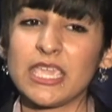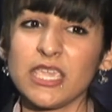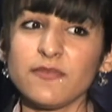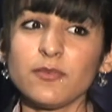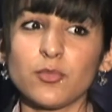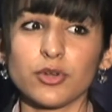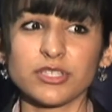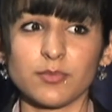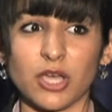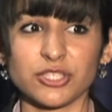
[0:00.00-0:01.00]
Even more
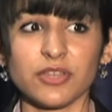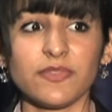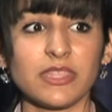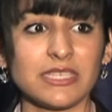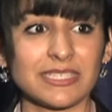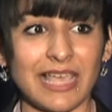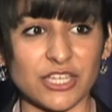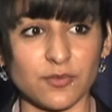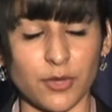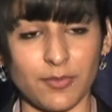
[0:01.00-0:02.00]
demonstrative than these
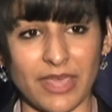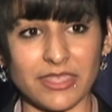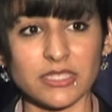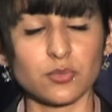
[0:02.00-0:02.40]
slash-and-burn methods,